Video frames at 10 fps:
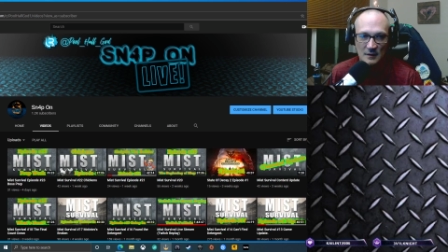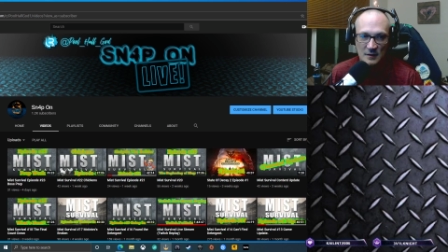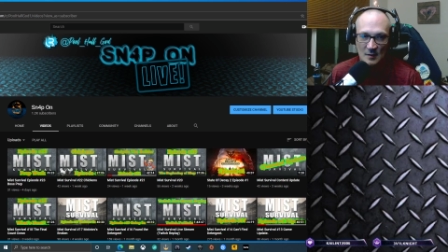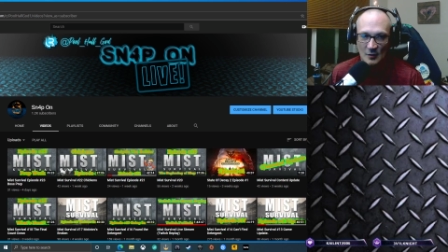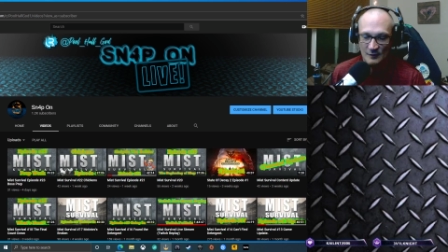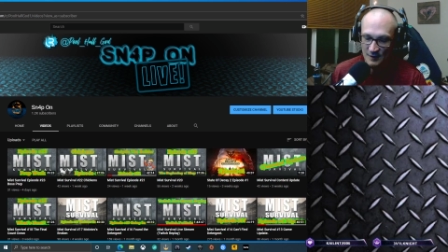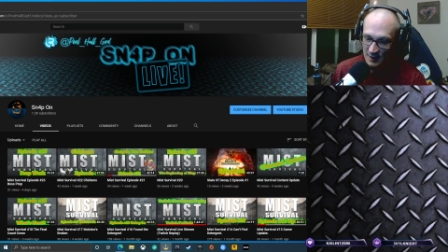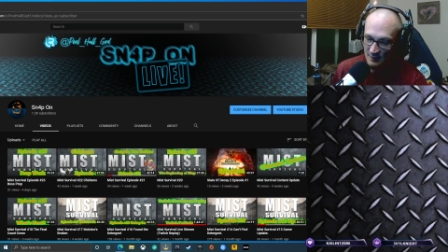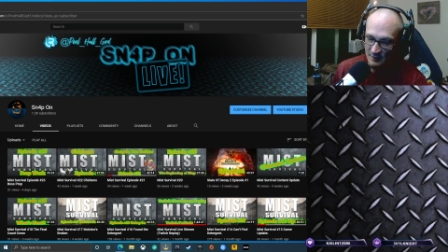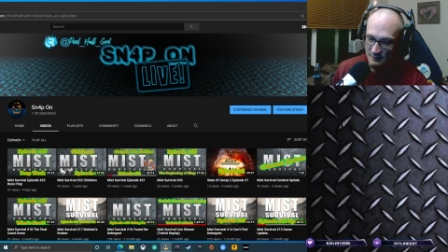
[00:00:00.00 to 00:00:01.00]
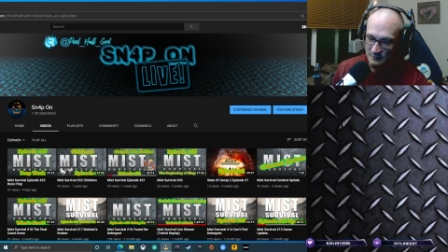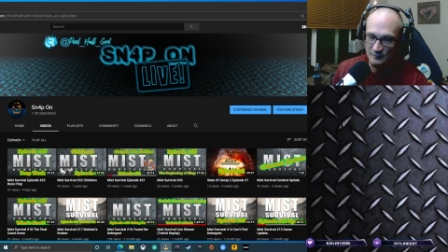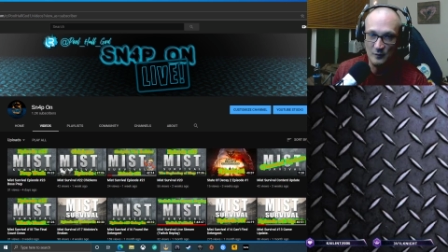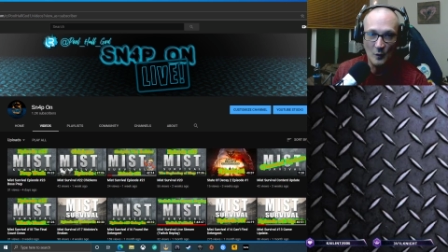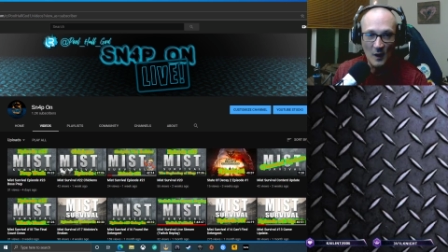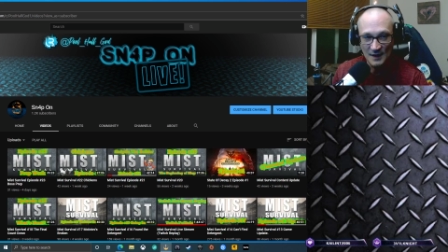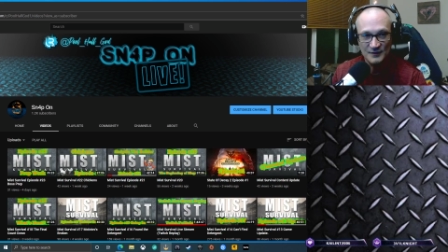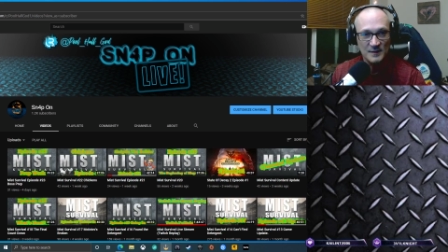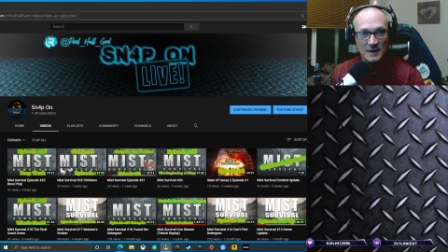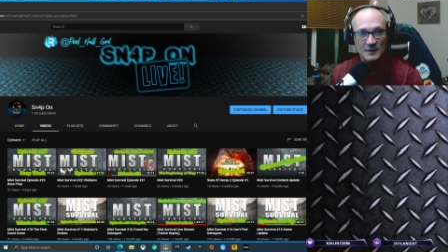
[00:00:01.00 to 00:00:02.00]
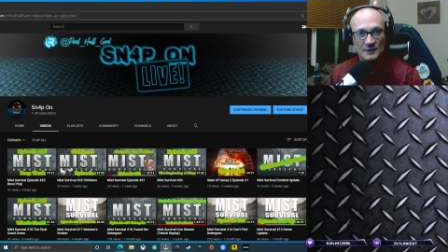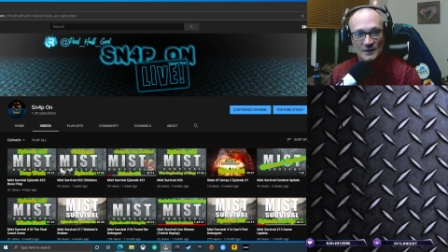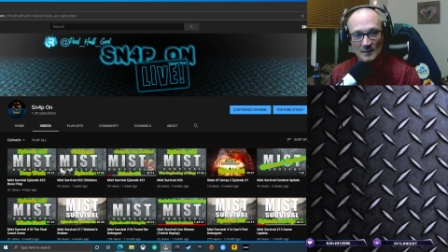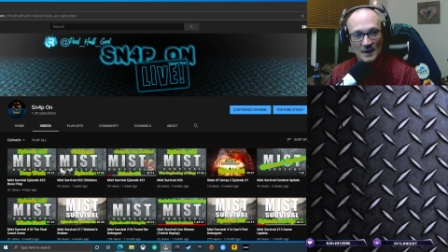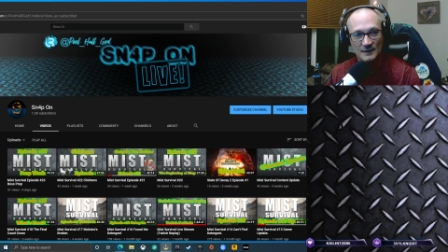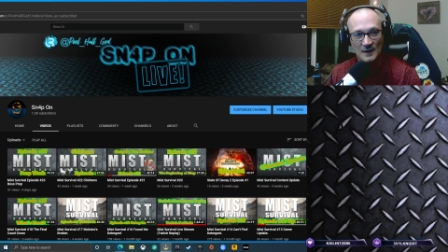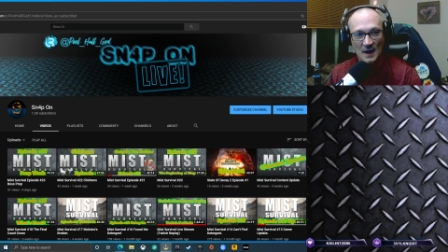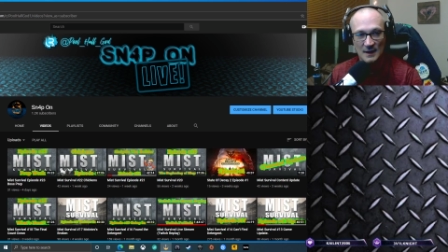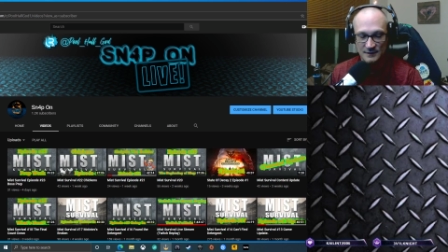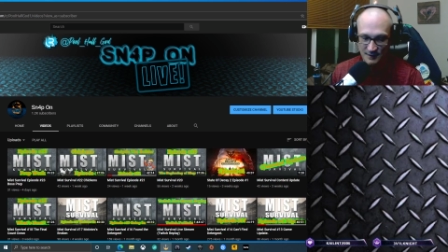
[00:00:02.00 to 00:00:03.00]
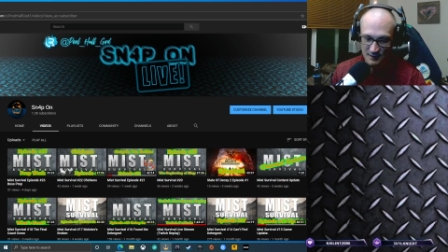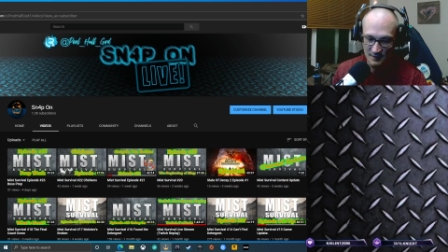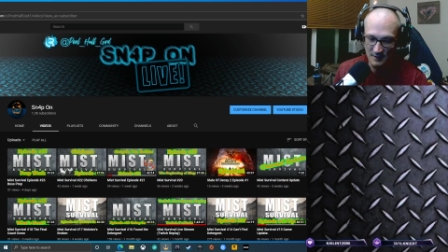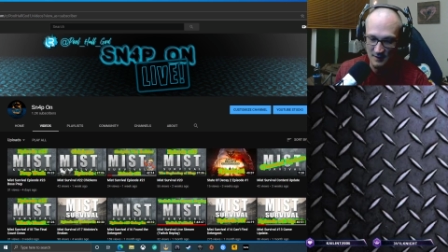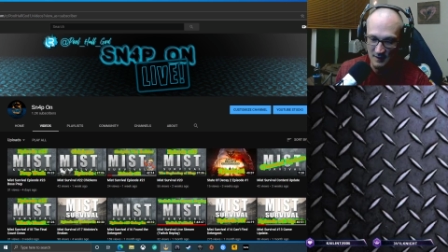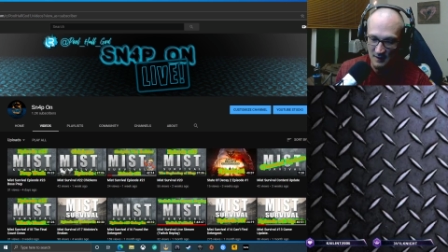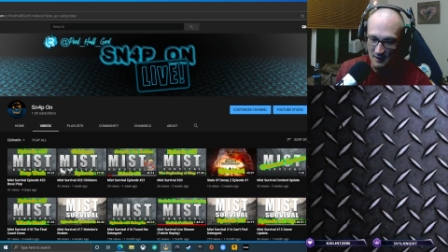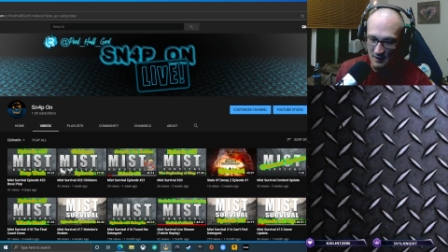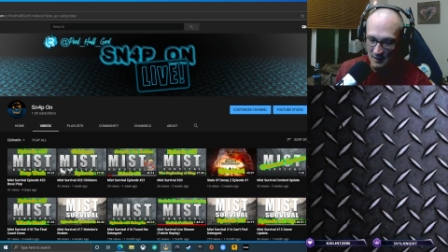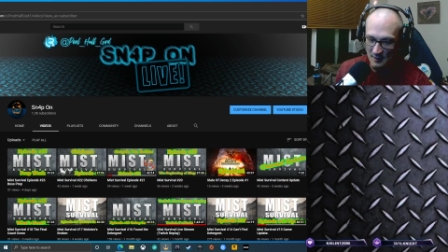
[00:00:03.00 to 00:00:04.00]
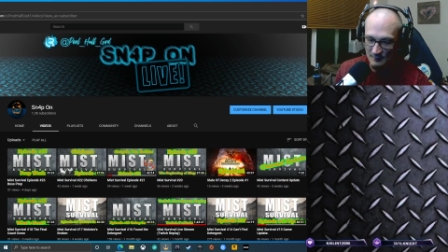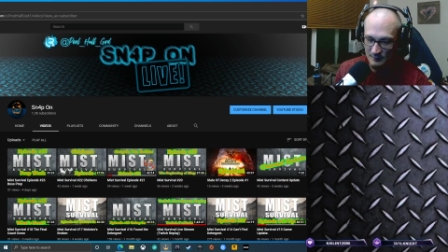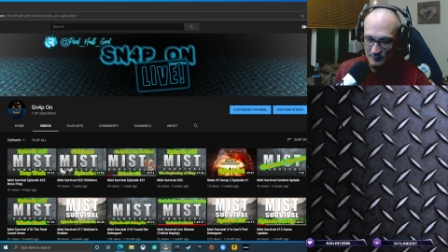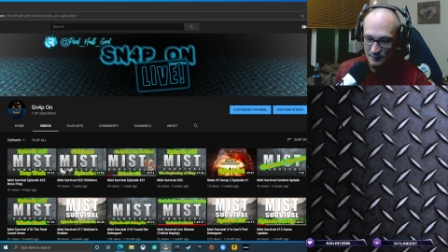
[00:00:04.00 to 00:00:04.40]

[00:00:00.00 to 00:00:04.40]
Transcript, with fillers: come over there and watch me or something like that, um,